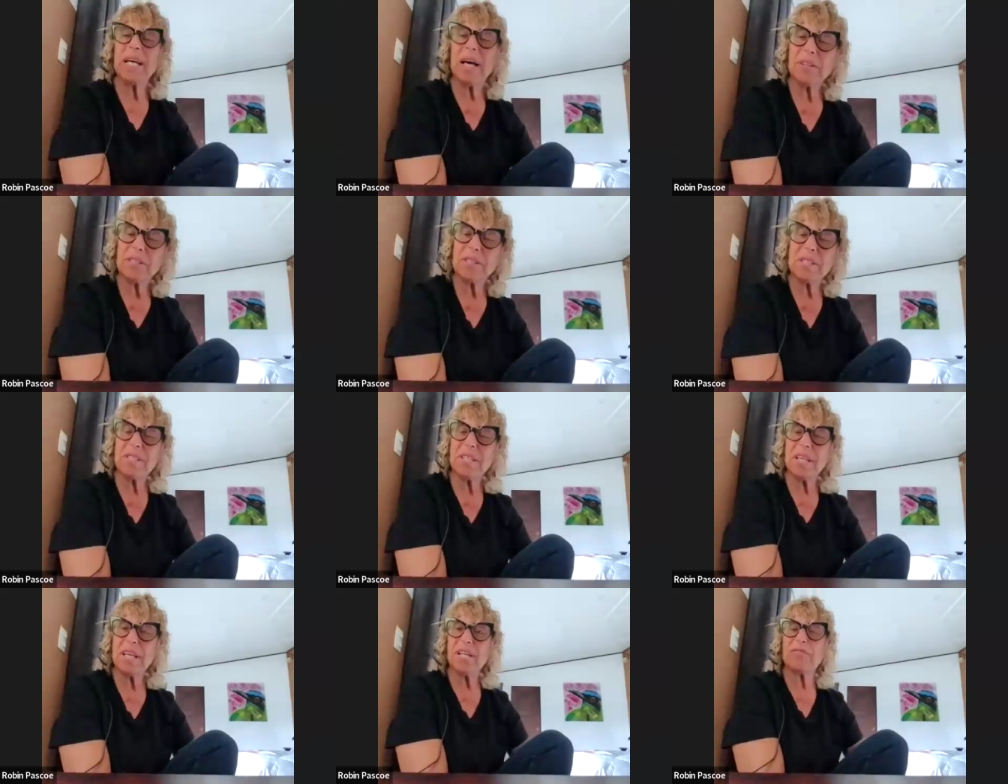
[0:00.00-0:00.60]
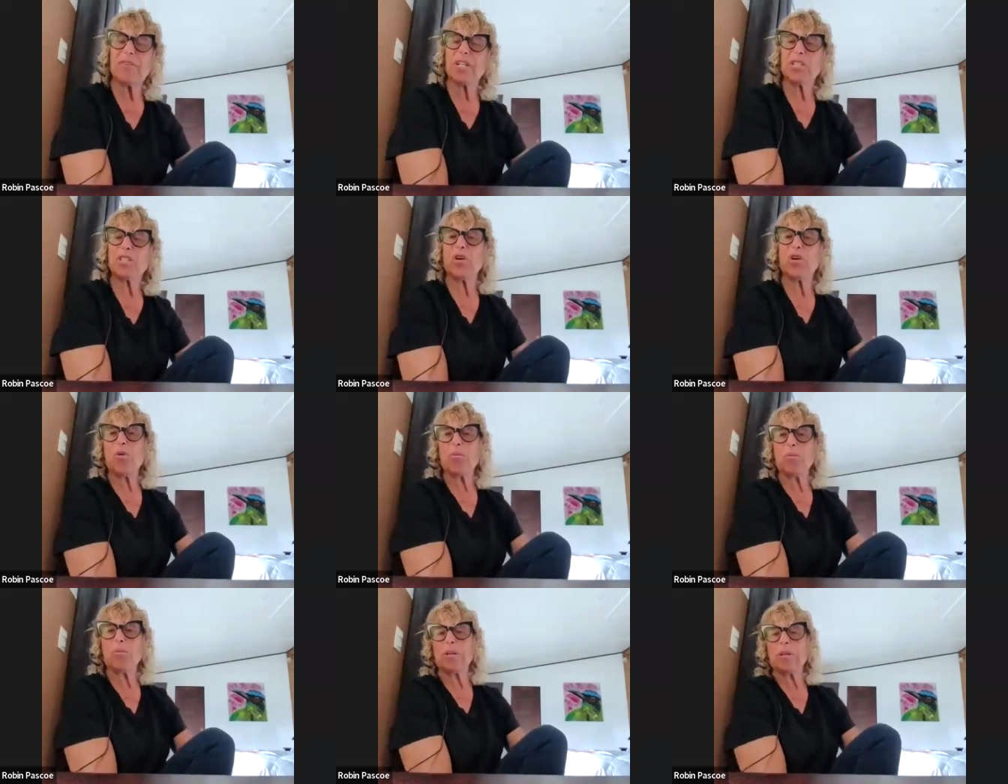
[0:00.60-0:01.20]
here since the end of
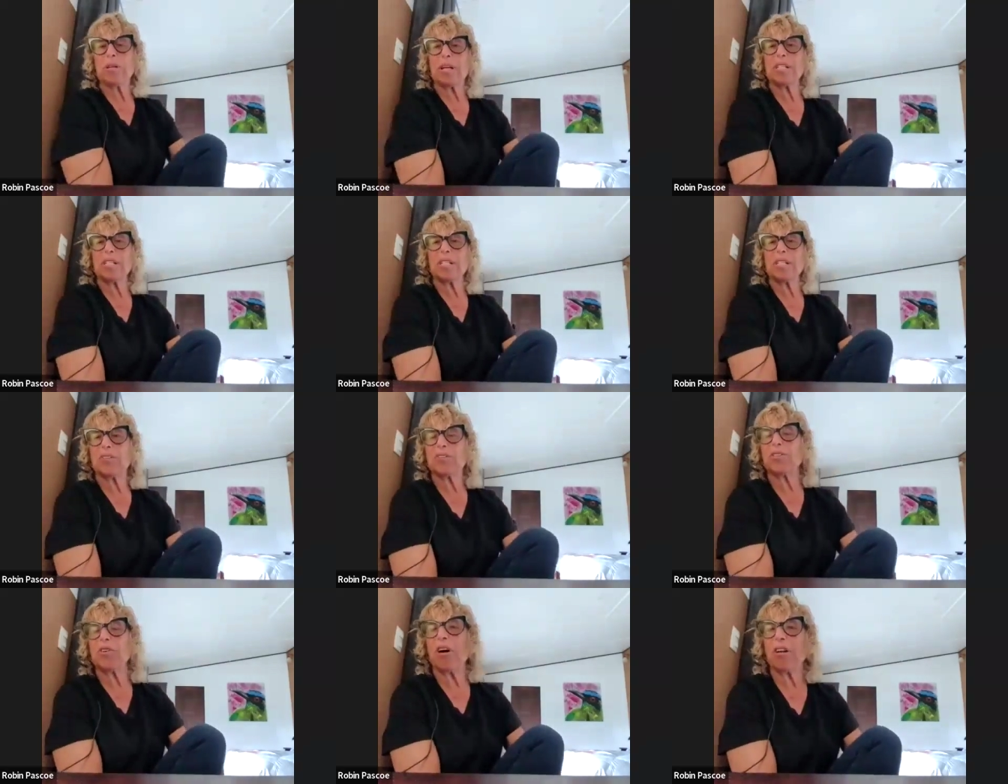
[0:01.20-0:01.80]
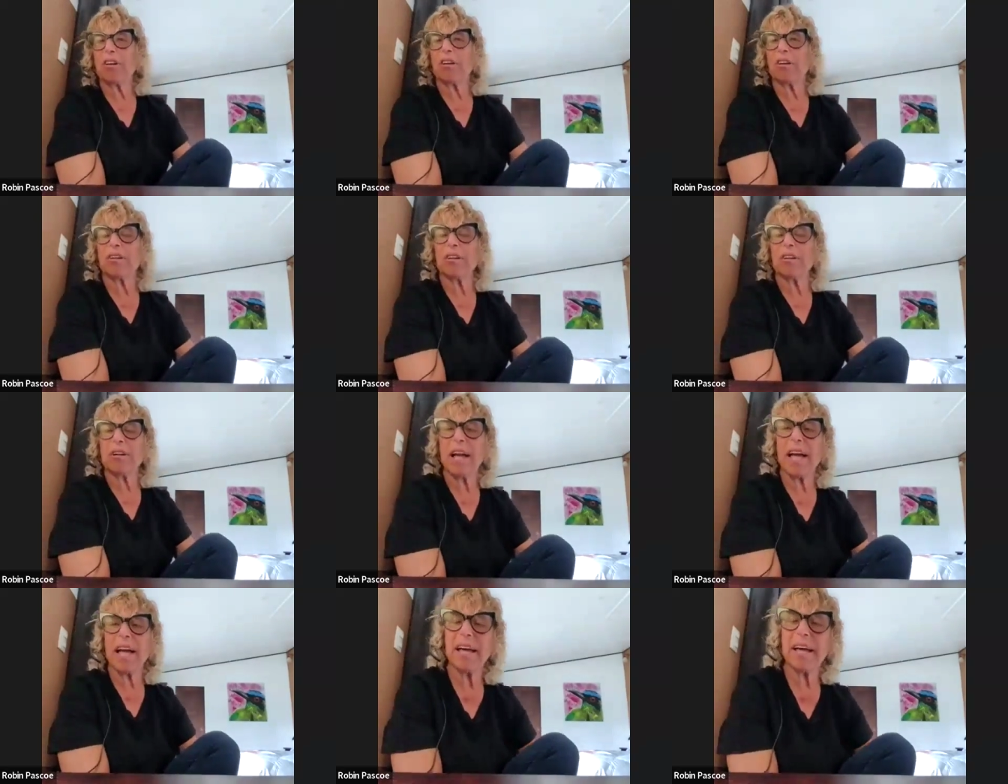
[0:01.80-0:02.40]
October because our
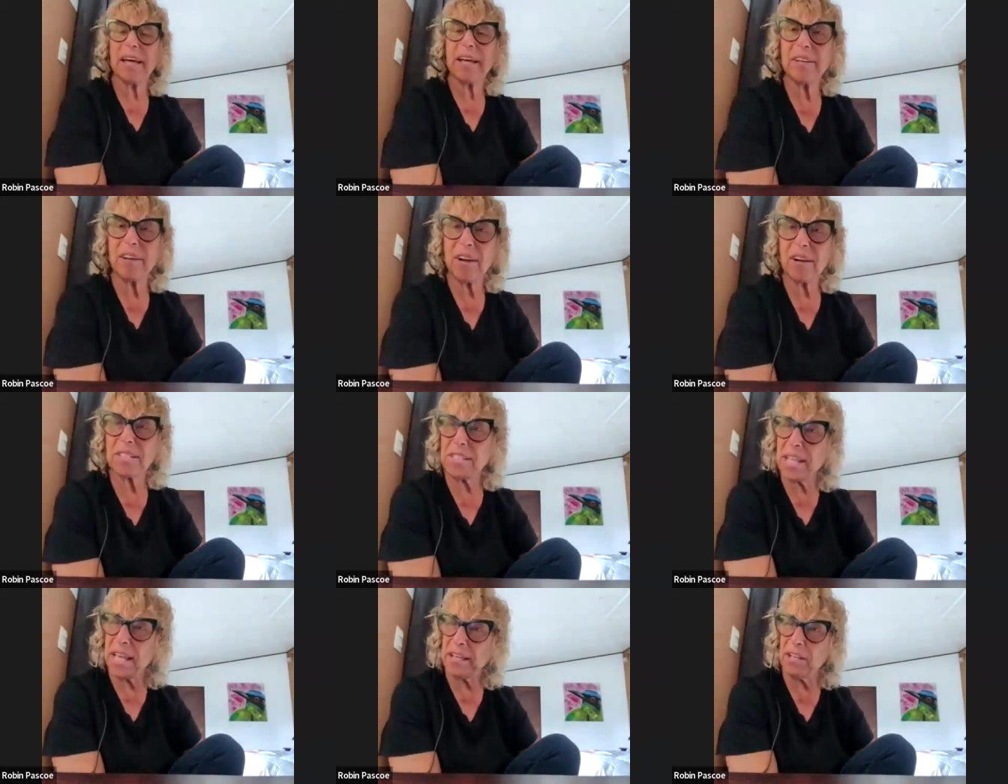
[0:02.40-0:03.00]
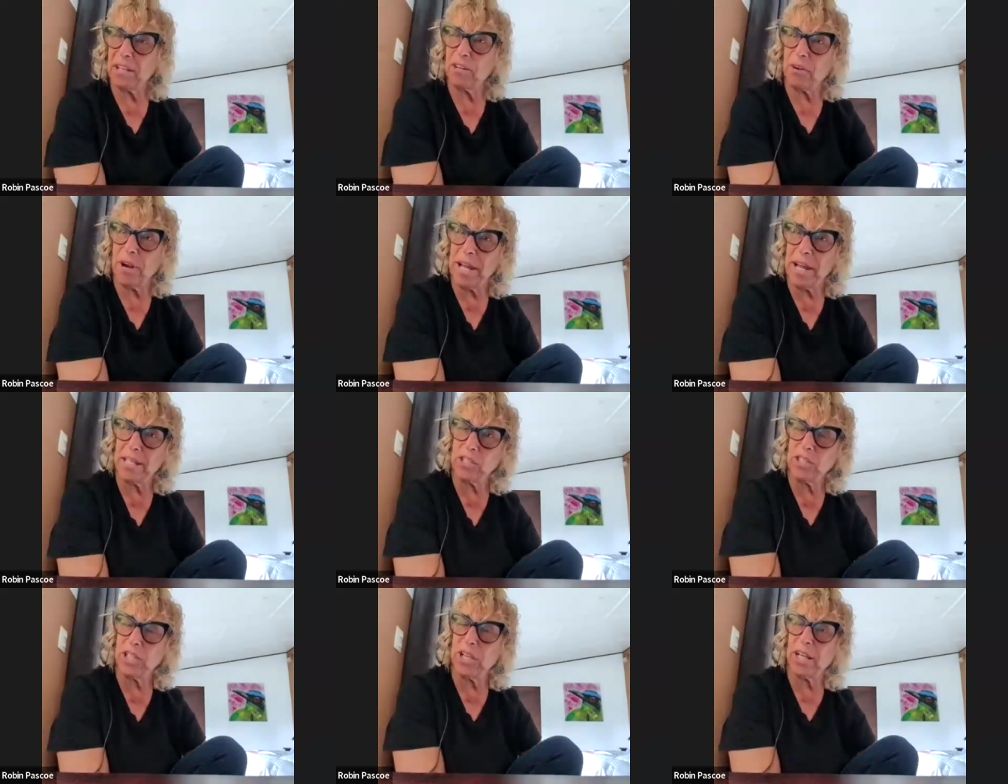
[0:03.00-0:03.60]
daughter had our second
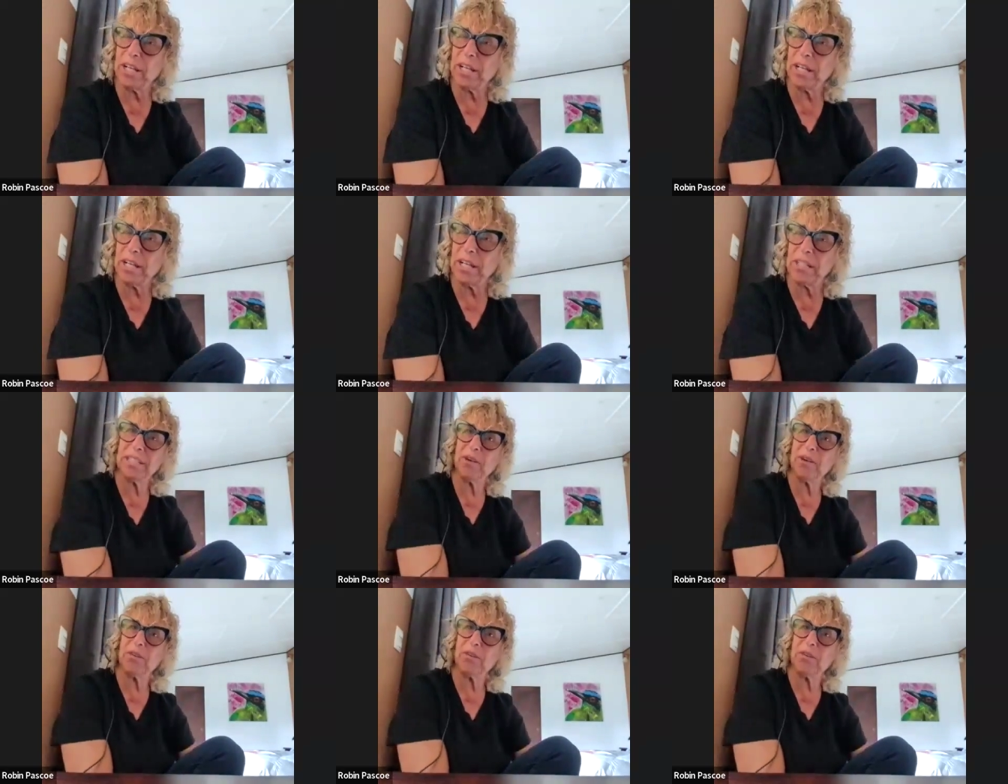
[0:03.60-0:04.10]
grandchild in